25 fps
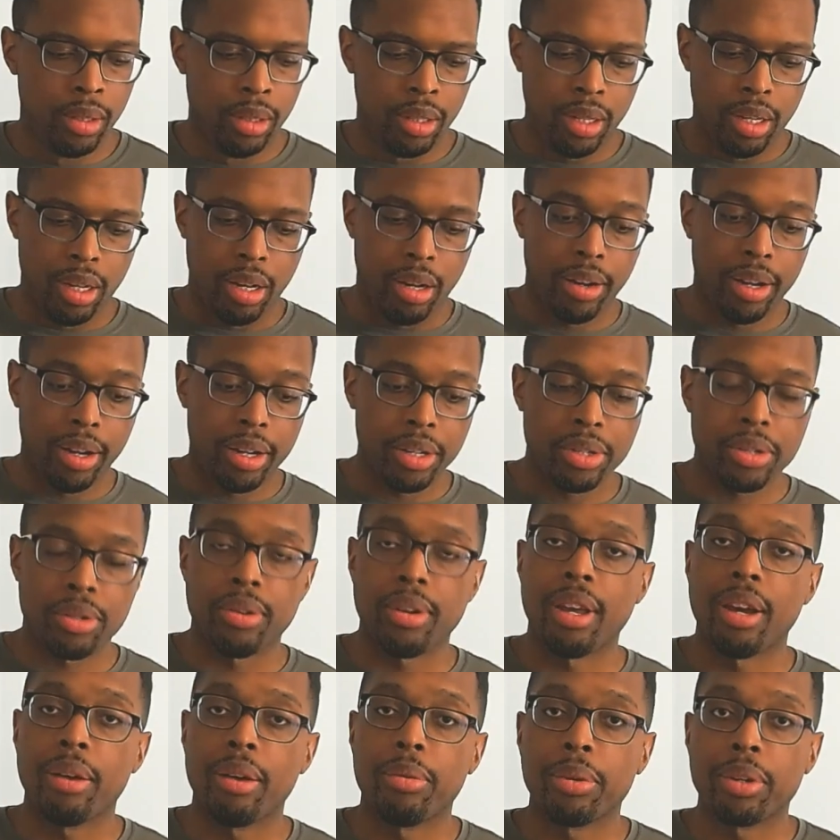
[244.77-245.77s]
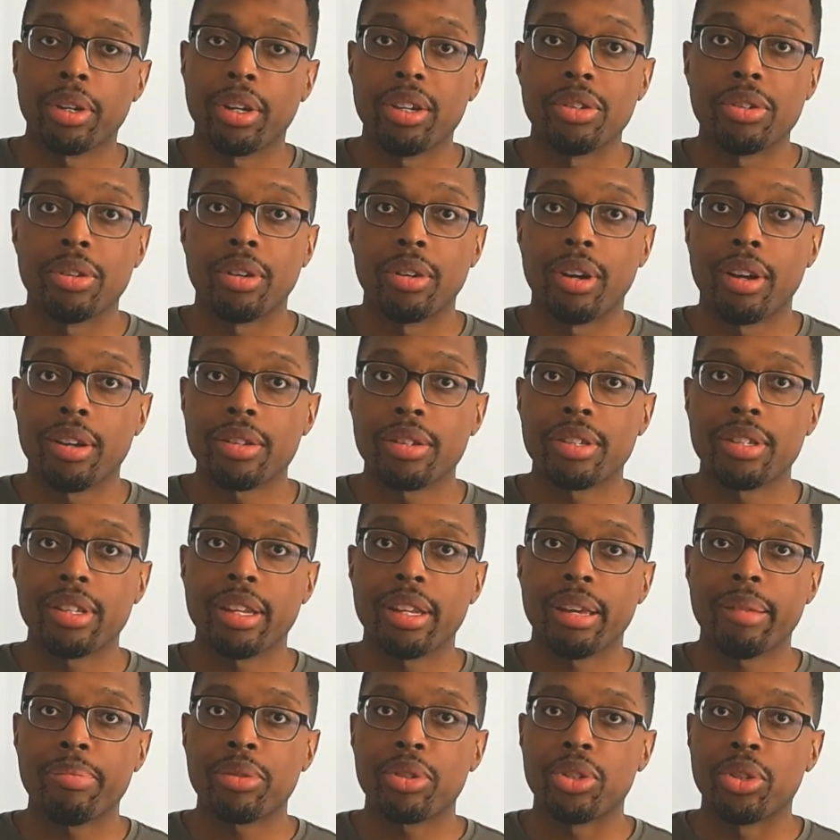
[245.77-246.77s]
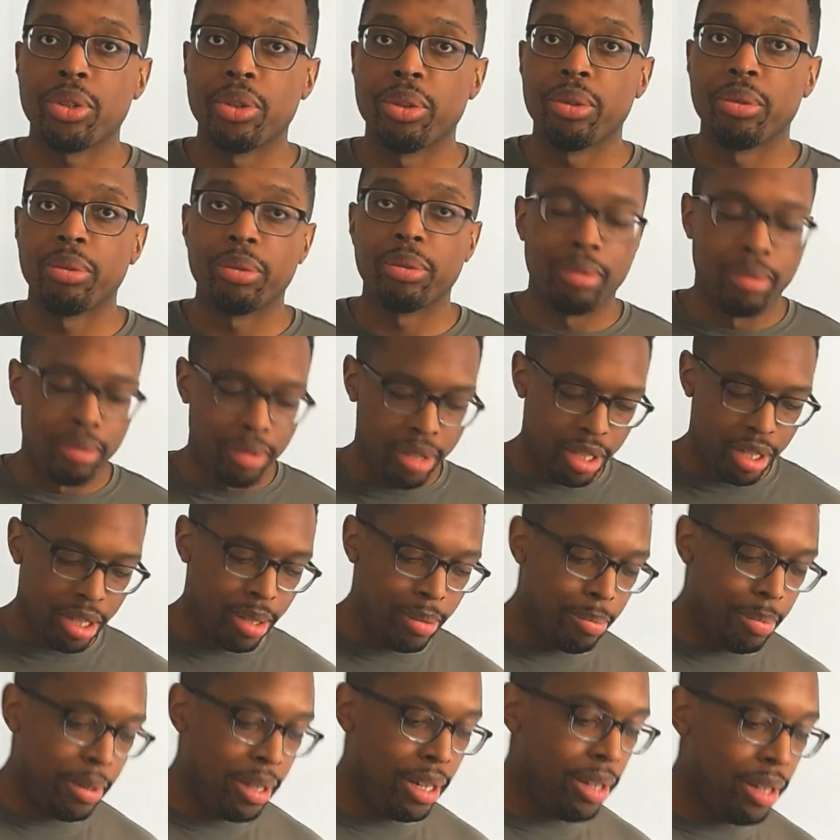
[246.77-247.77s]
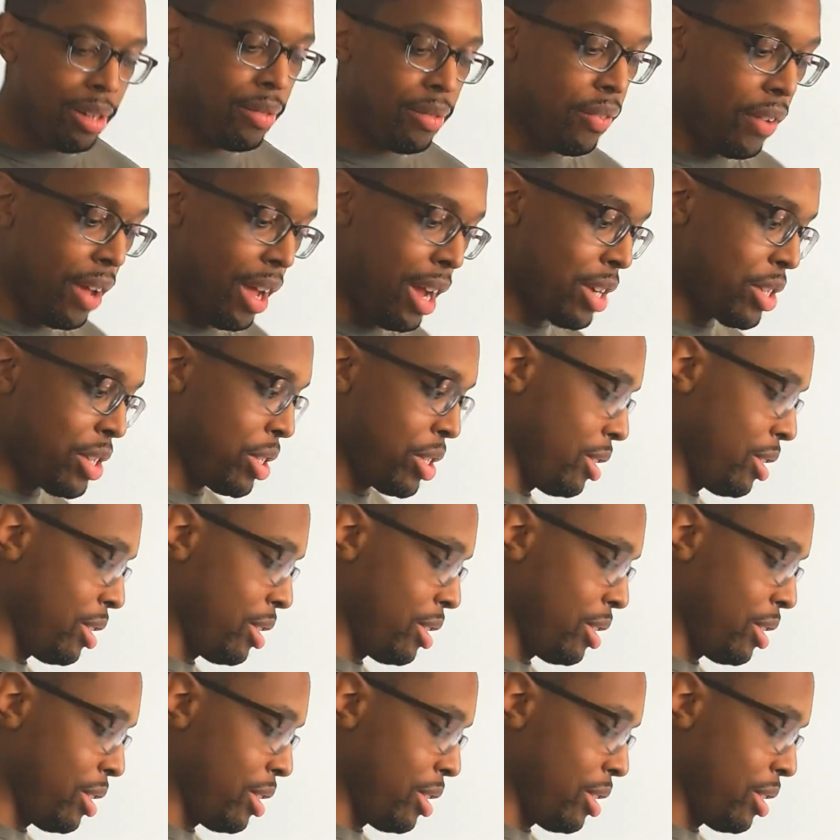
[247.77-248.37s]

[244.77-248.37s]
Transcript: right, so now we're going to draw out step two, speed fashion.